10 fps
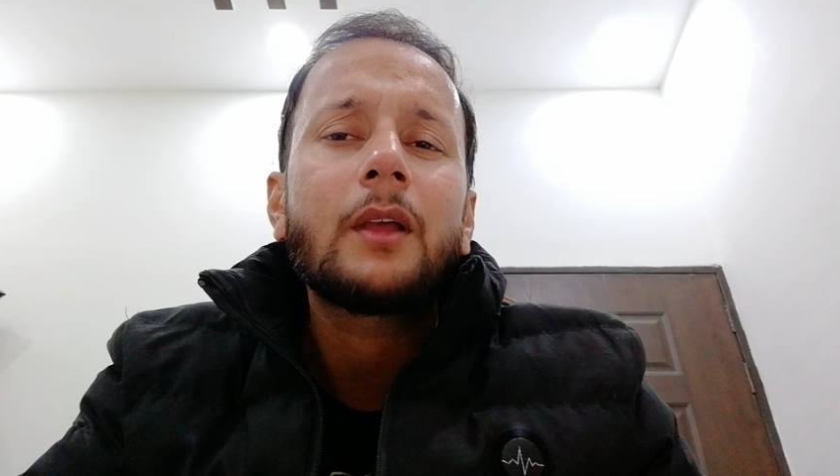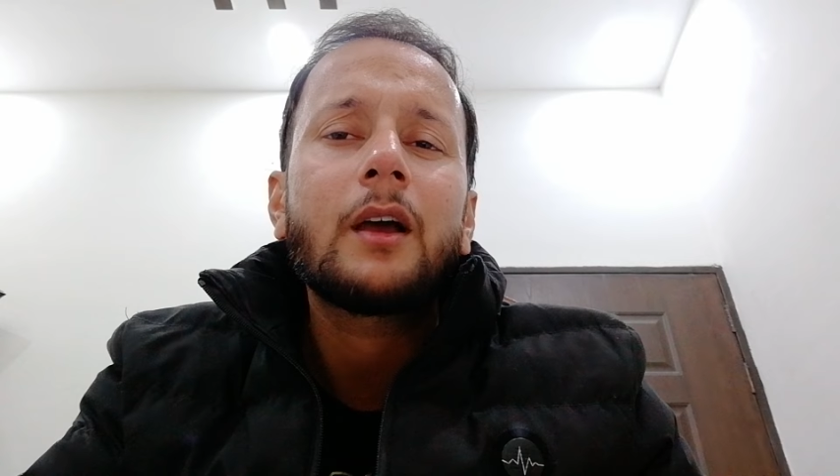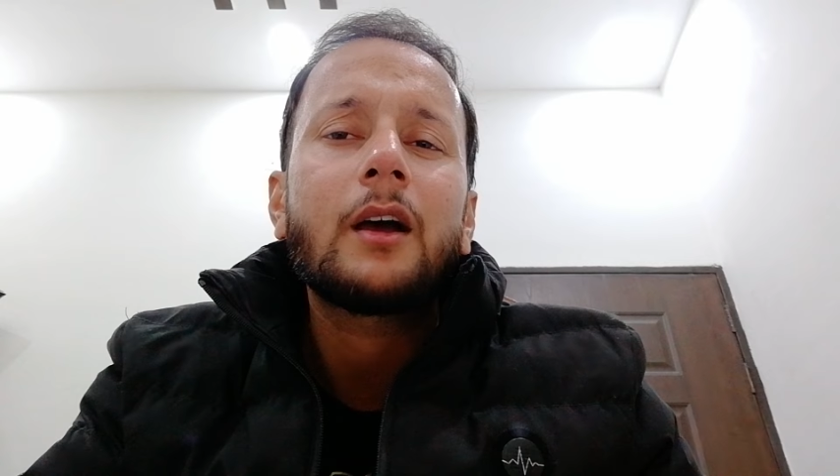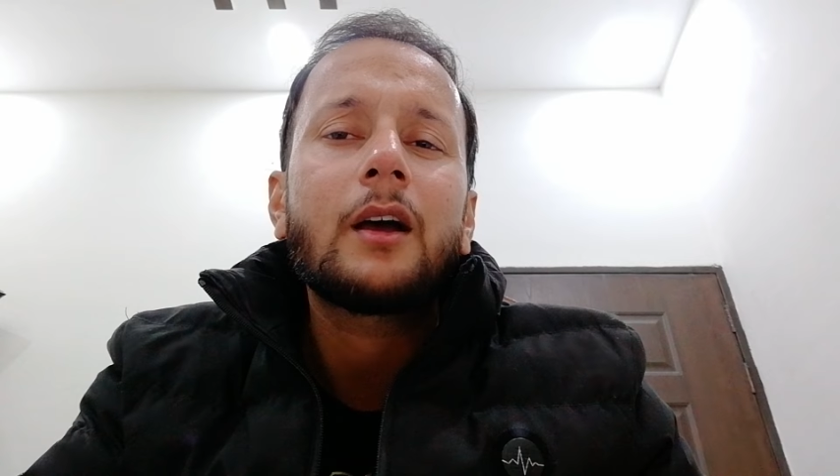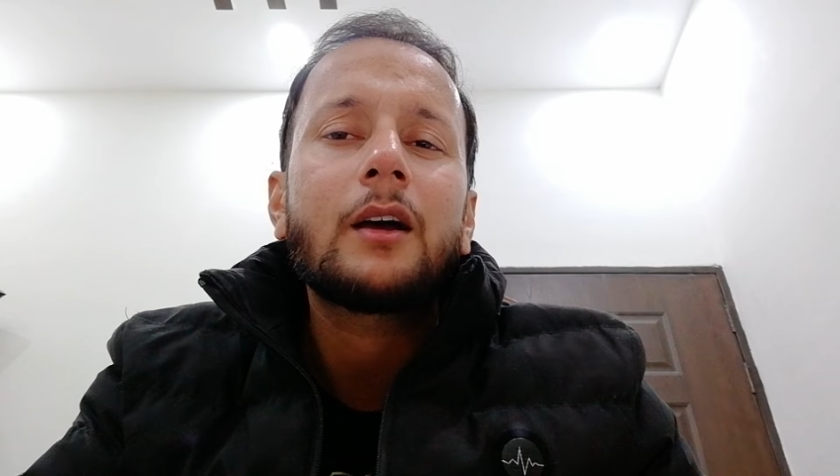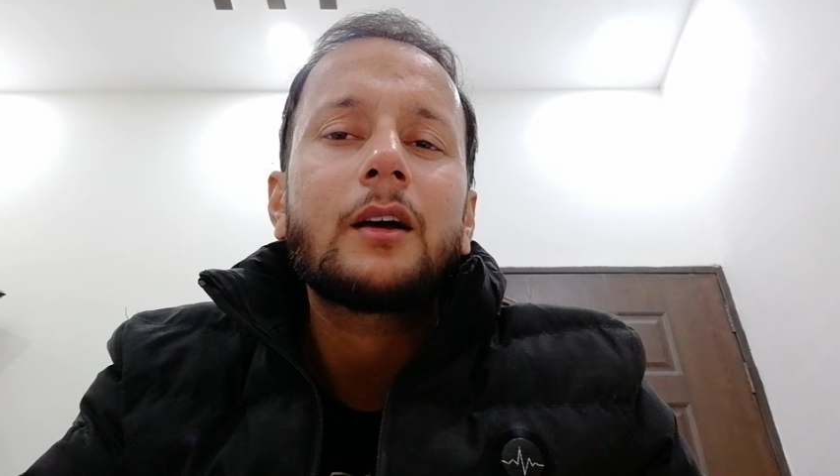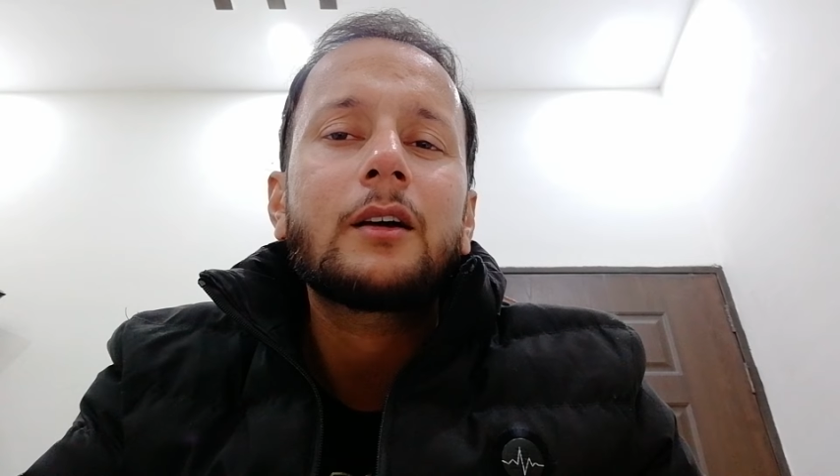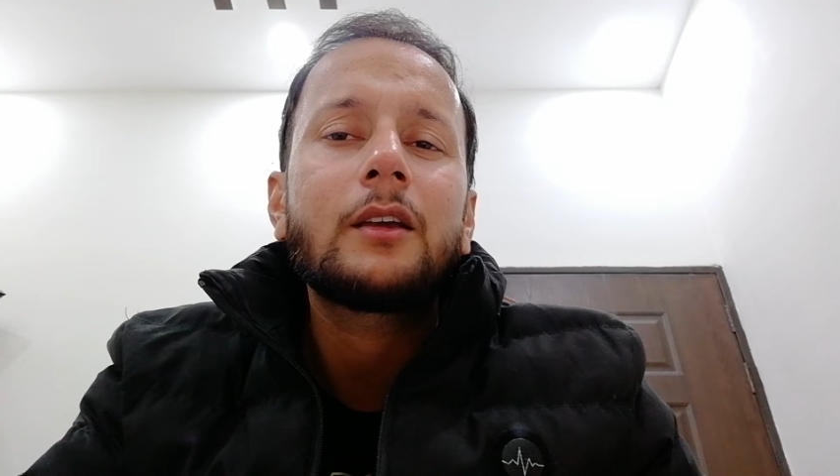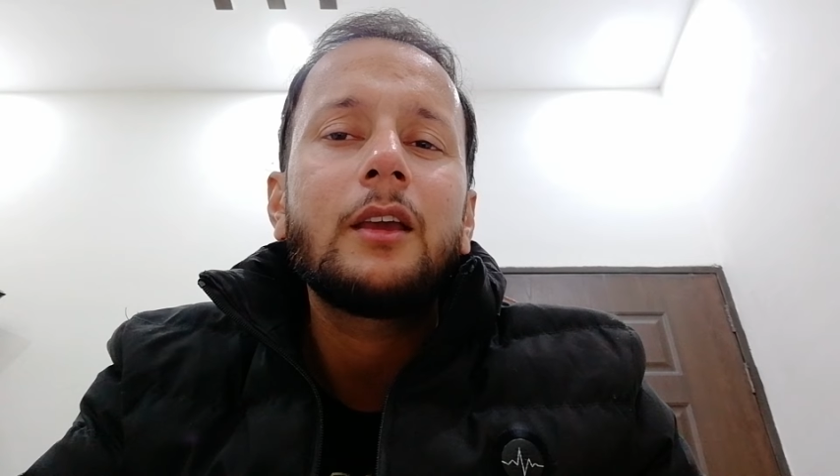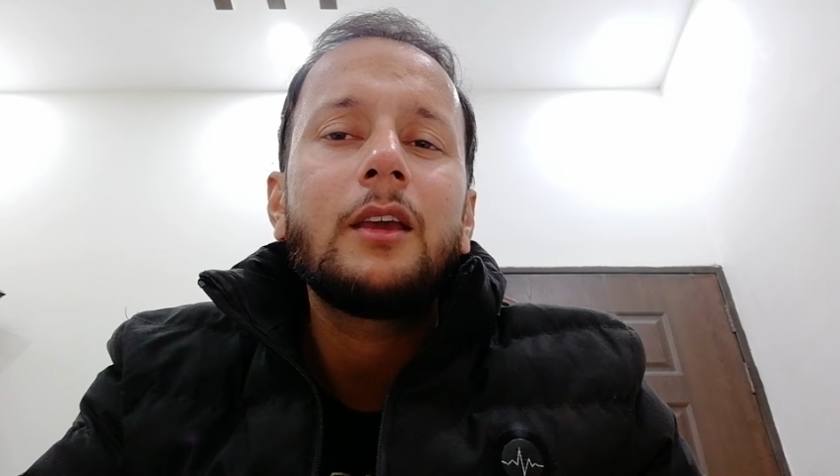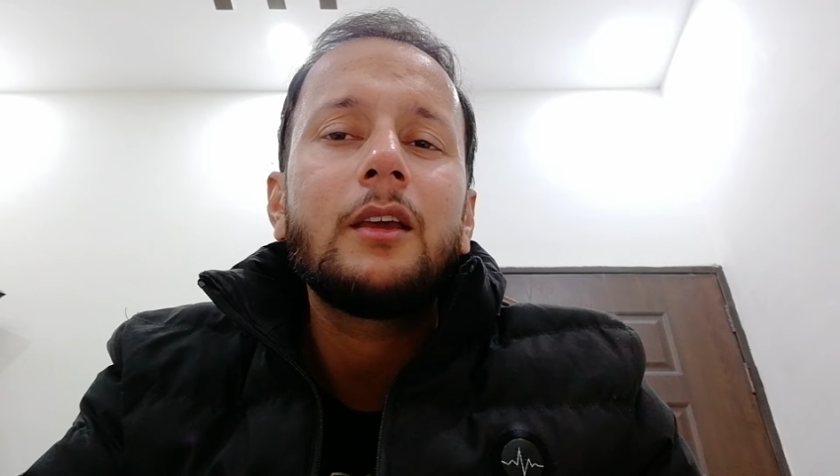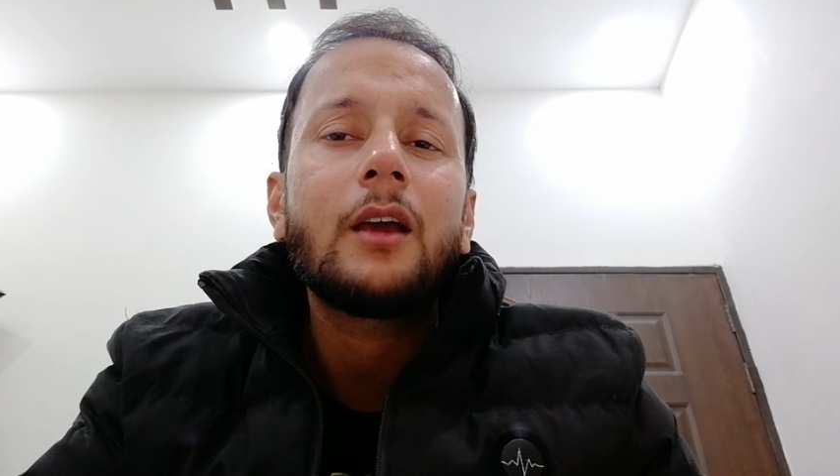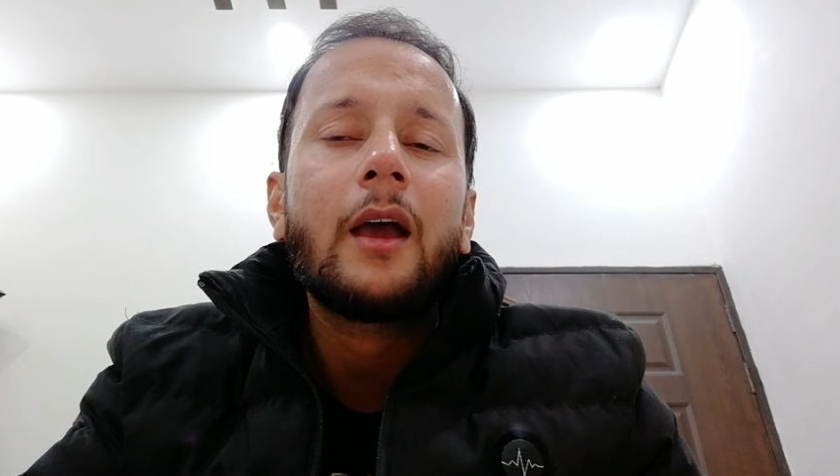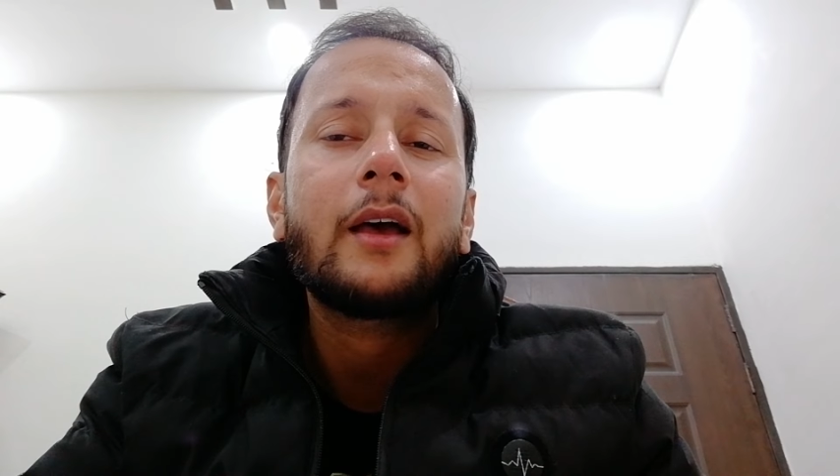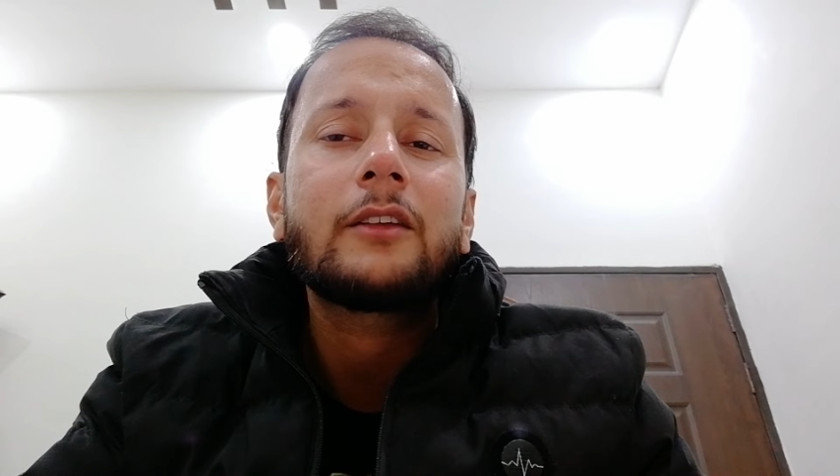uh, He
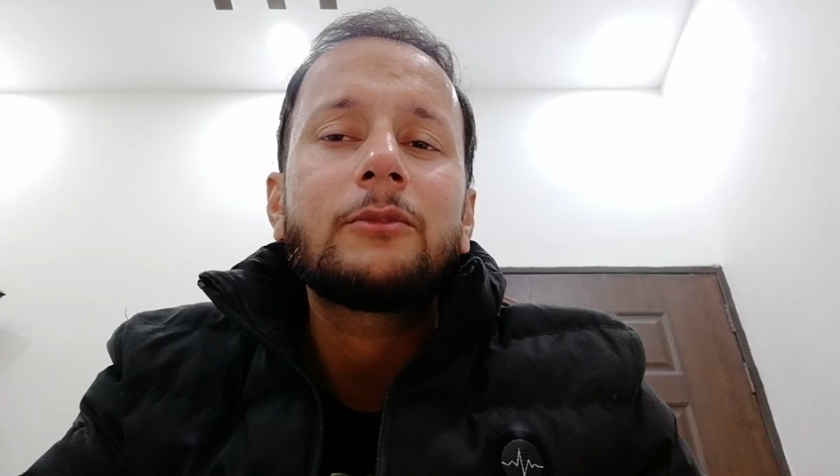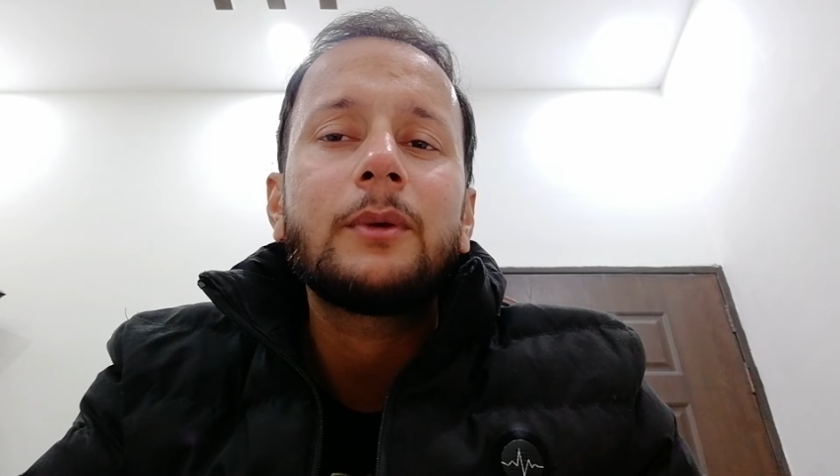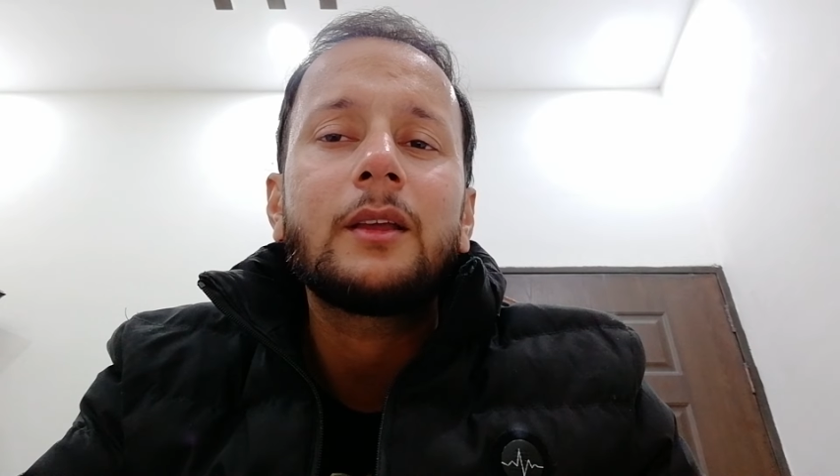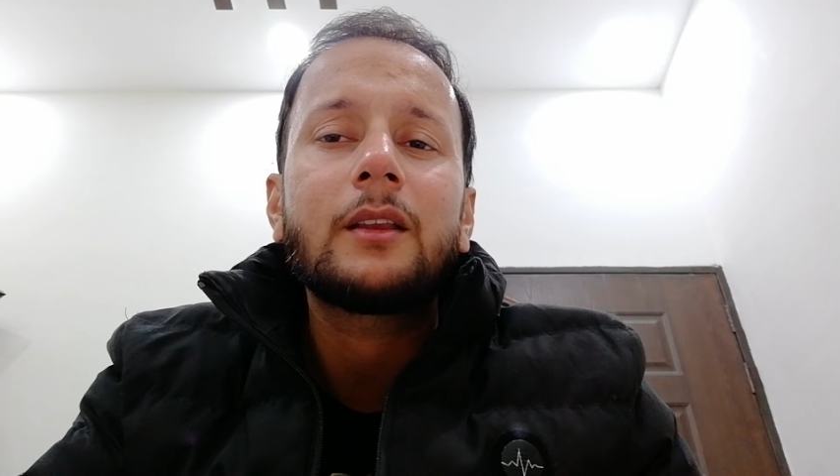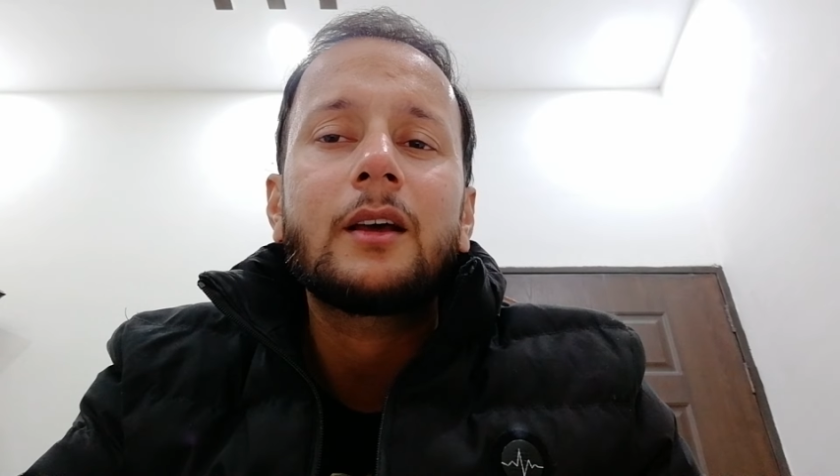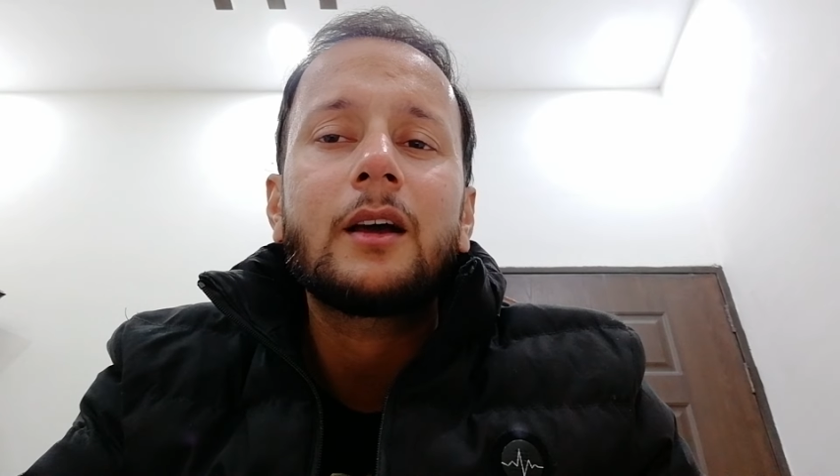has been uh,